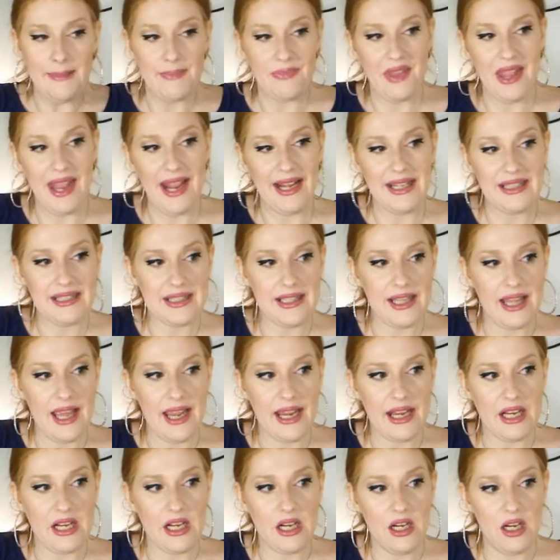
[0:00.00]
It's
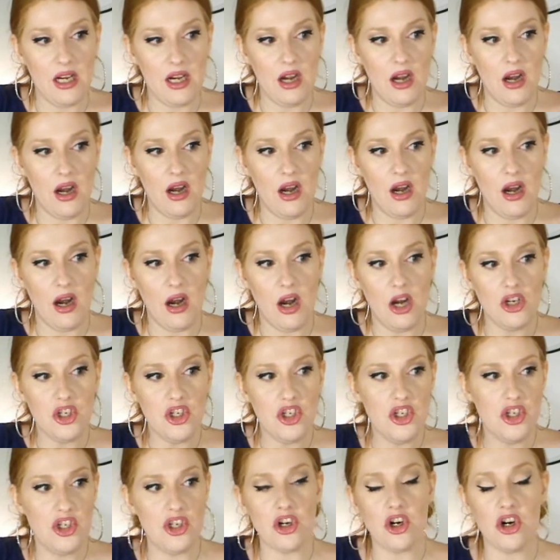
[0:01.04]
like a
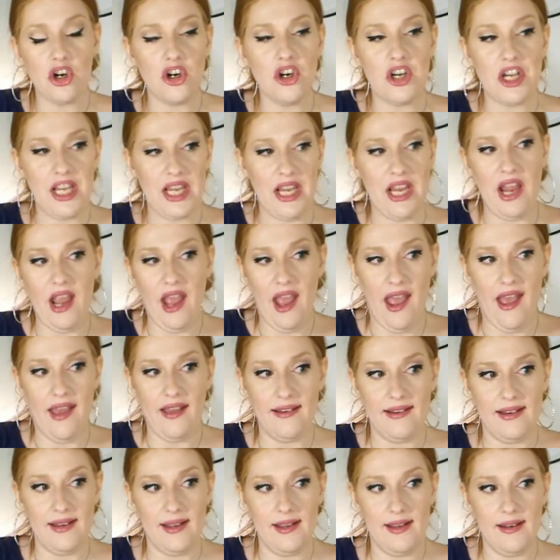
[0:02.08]
journey
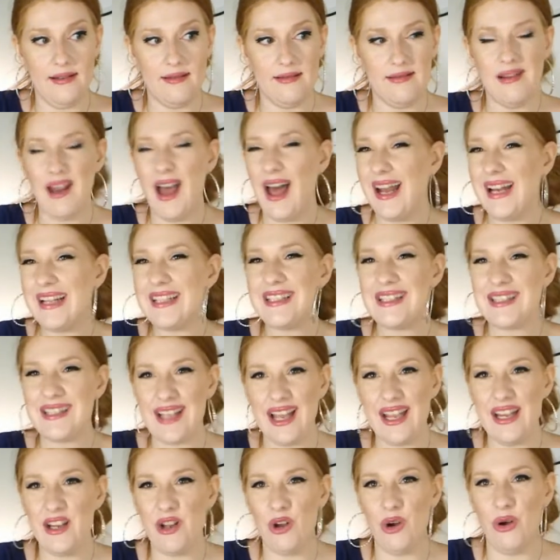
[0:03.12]
ended, not a
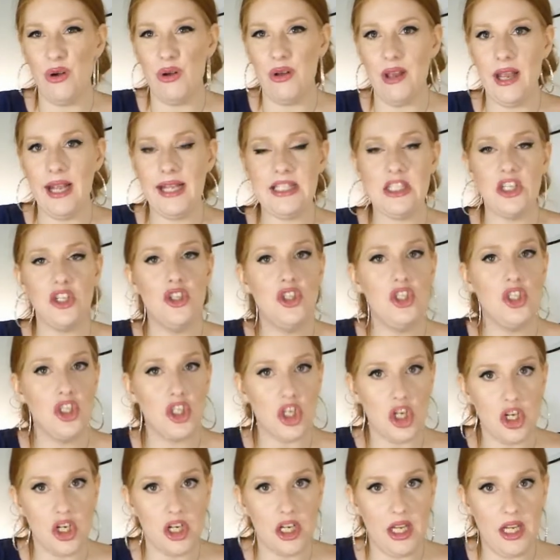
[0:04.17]
cycle. It's a
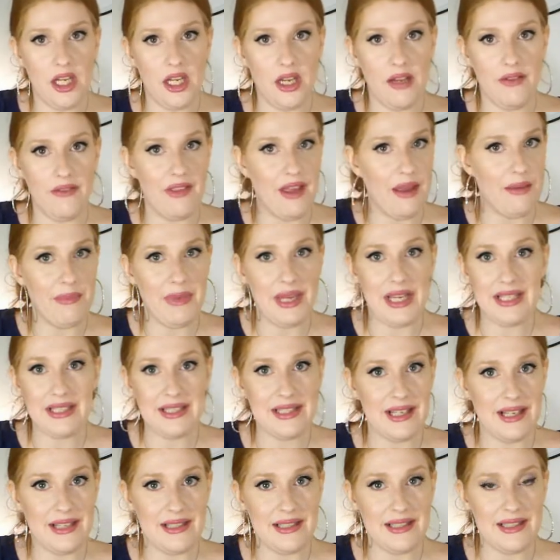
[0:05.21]
journey, if that makes
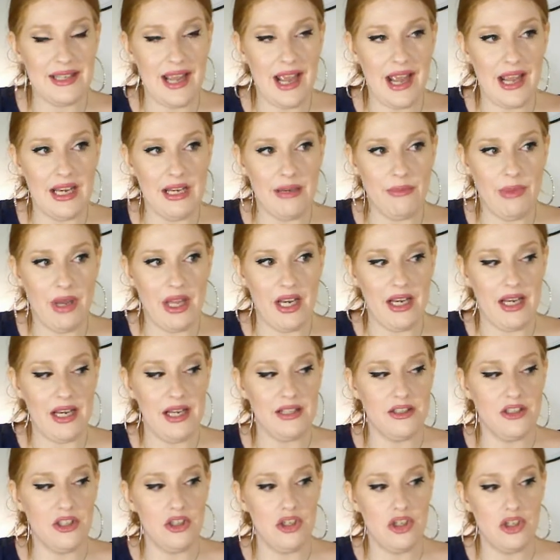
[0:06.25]
sense to anybody.
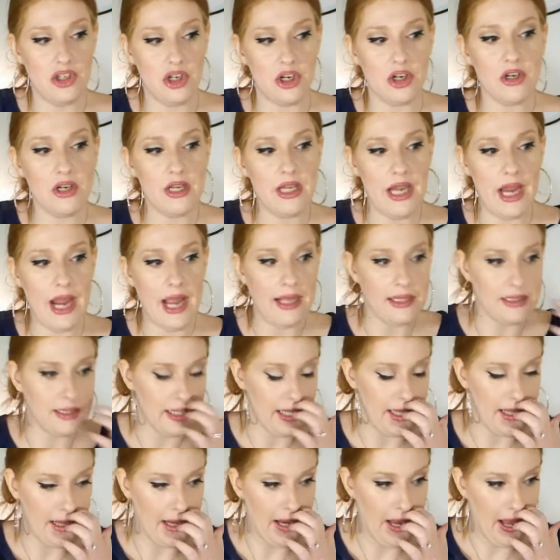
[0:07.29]
It's a journey
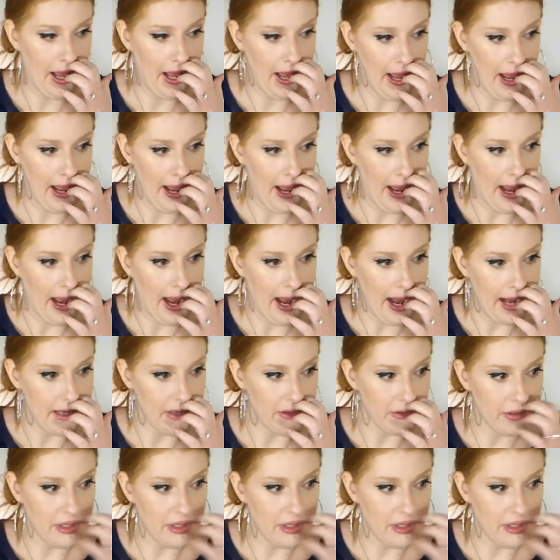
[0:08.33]
ended, and